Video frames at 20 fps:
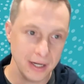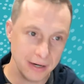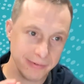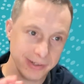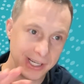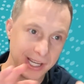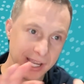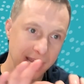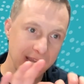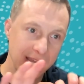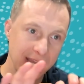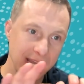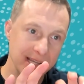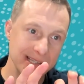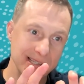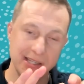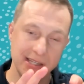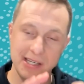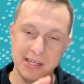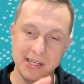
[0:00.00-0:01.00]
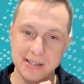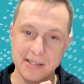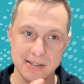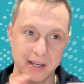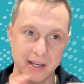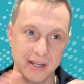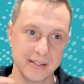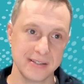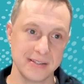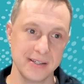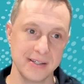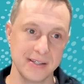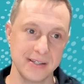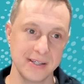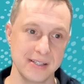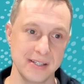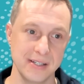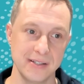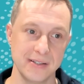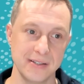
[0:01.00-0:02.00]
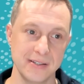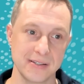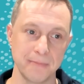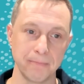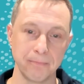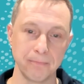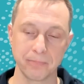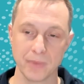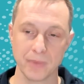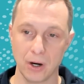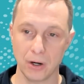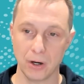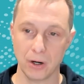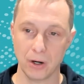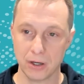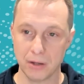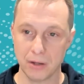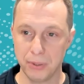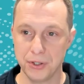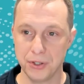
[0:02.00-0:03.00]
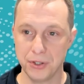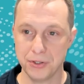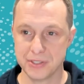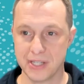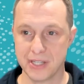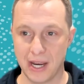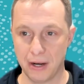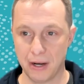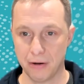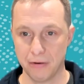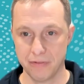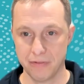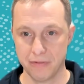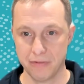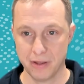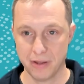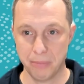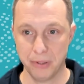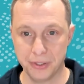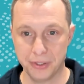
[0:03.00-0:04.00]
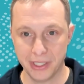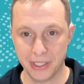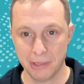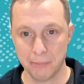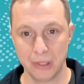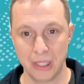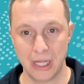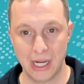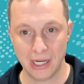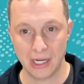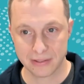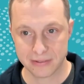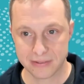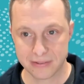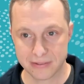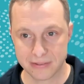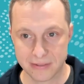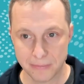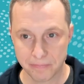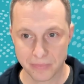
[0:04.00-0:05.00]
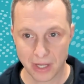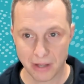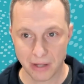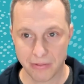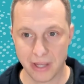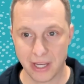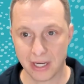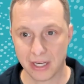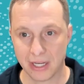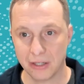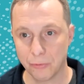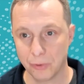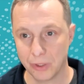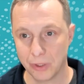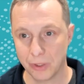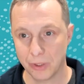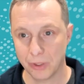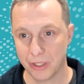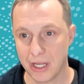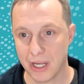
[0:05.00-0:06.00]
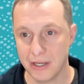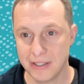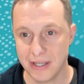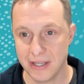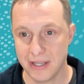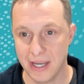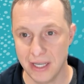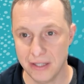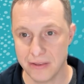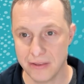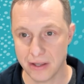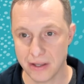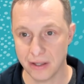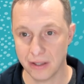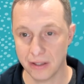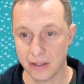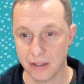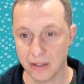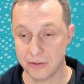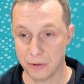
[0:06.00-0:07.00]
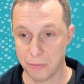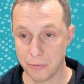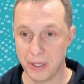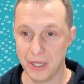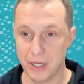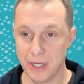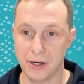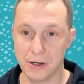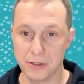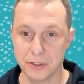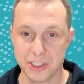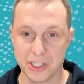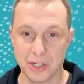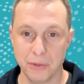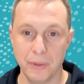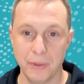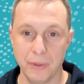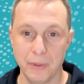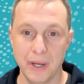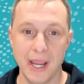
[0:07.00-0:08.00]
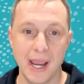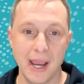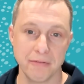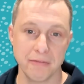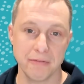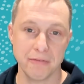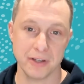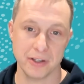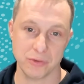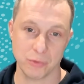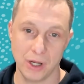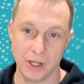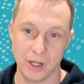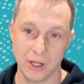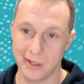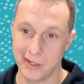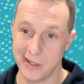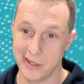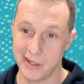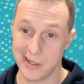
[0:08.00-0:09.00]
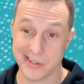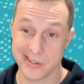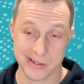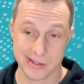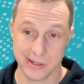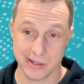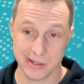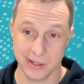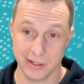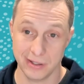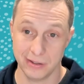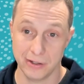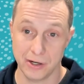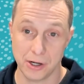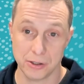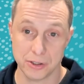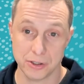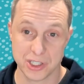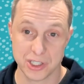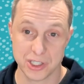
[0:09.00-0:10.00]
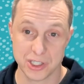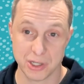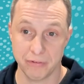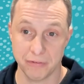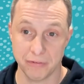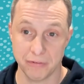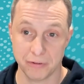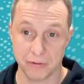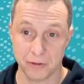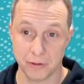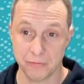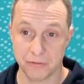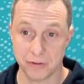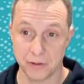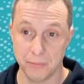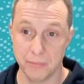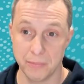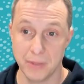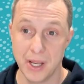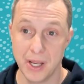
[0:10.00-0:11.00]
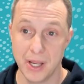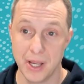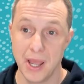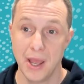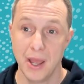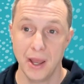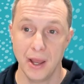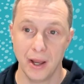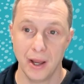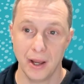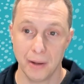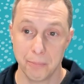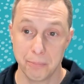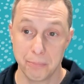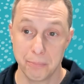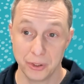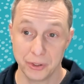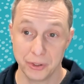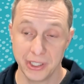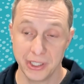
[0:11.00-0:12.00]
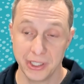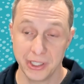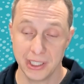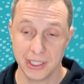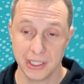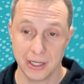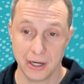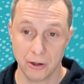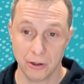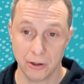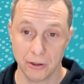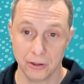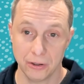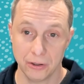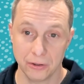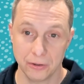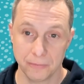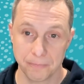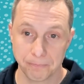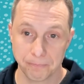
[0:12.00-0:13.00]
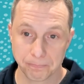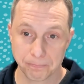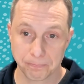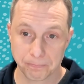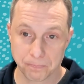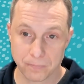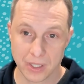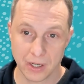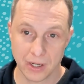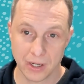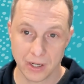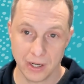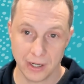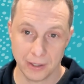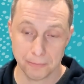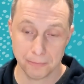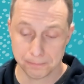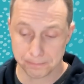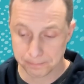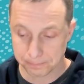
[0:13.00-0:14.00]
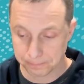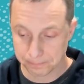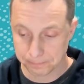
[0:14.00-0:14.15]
every case, these assistants are composed out of the building blocks that can really contain the domain knowledge that we have, as well as the knowledge that we've inferred from building our or